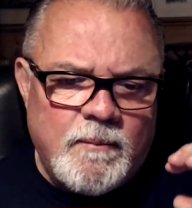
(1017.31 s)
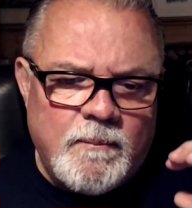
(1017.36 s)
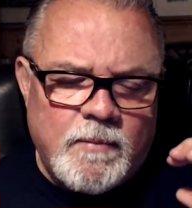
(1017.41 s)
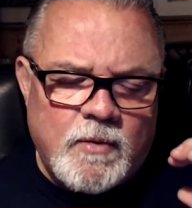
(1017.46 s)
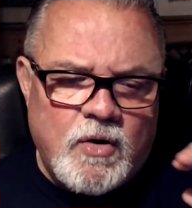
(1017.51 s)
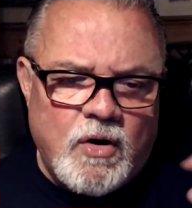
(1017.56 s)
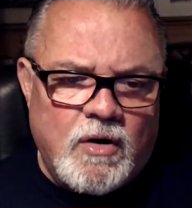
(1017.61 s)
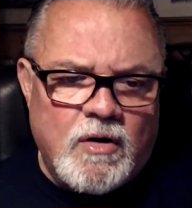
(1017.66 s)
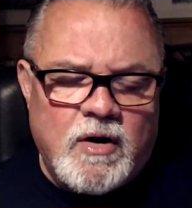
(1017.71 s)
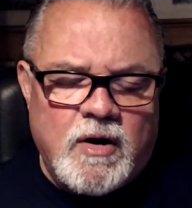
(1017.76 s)

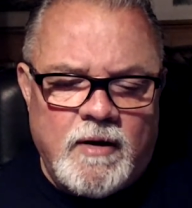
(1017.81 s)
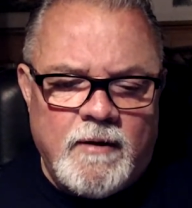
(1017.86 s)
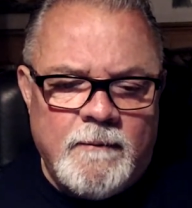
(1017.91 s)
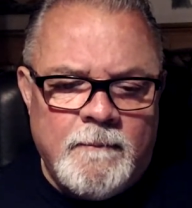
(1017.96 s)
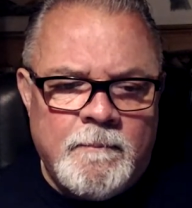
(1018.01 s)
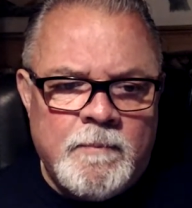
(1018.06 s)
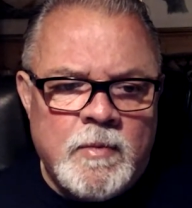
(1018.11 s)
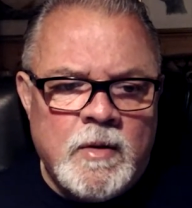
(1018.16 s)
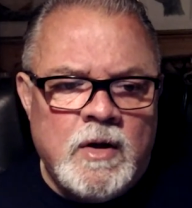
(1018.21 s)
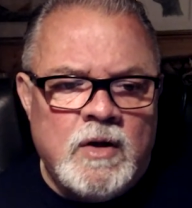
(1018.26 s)
cocker
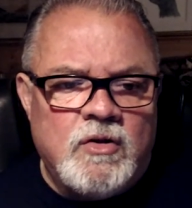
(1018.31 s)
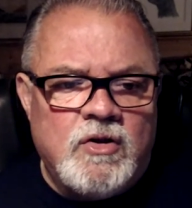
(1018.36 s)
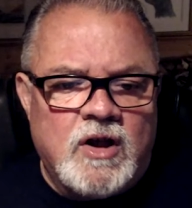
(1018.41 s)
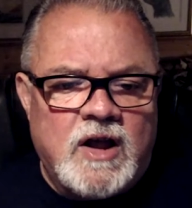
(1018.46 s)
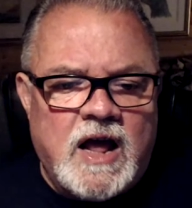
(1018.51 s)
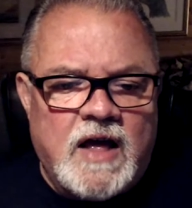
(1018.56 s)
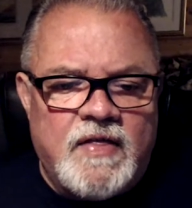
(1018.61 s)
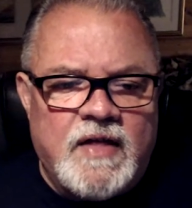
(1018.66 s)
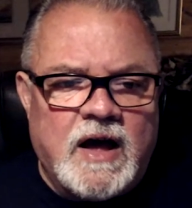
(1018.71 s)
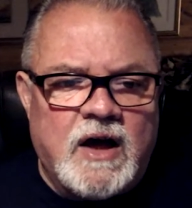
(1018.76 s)
to
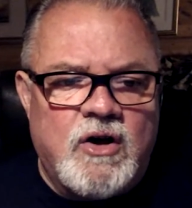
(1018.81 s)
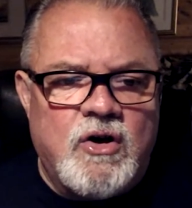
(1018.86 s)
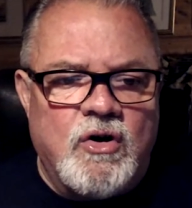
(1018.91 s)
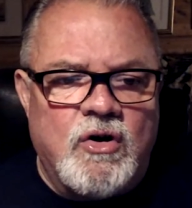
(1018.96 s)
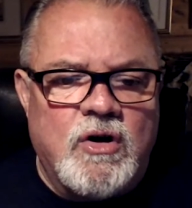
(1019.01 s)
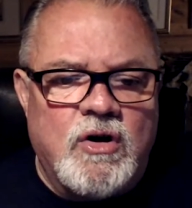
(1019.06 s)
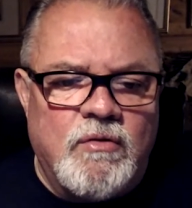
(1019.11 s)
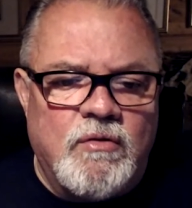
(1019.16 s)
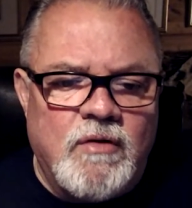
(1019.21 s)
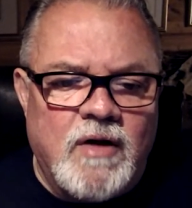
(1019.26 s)
get that
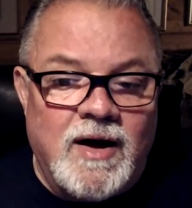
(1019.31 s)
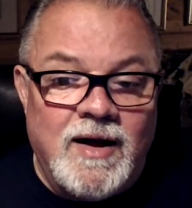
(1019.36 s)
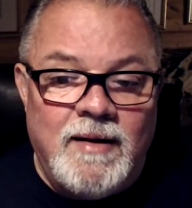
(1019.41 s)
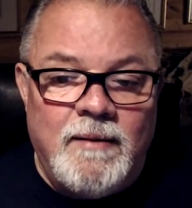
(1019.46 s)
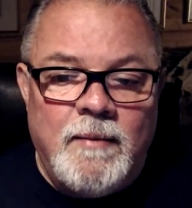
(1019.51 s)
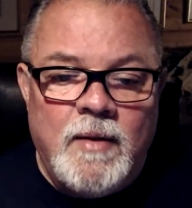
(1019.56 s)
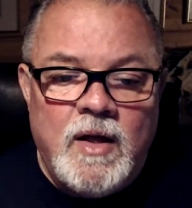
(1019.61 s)
cocker right.